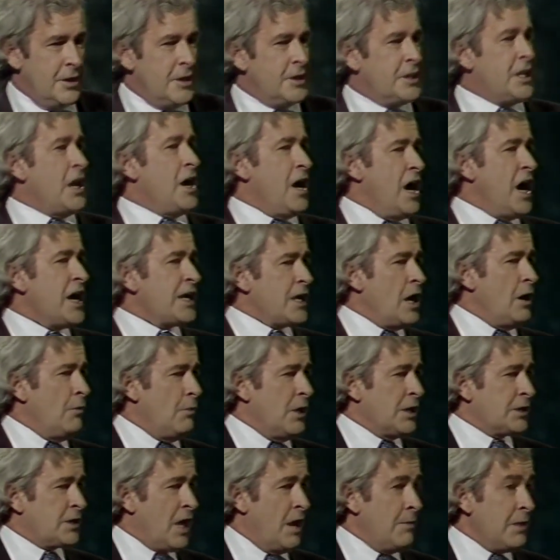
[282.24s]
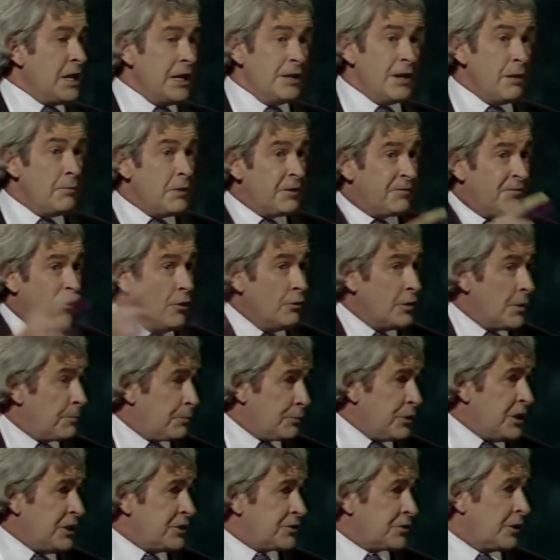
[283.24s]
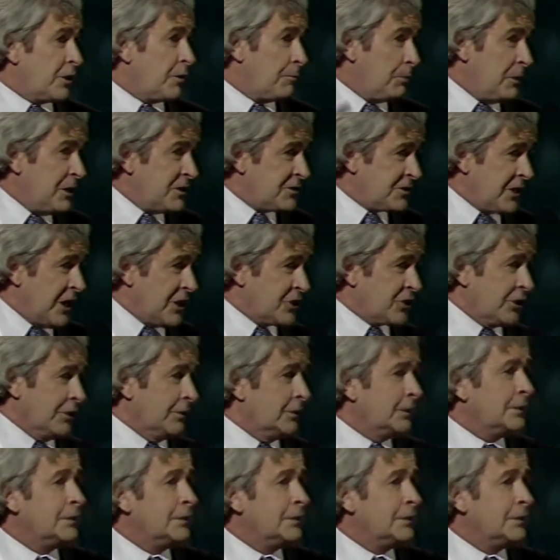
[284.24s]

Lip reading: "Yeah, I got one coming." And then we phoned the priest or the police station.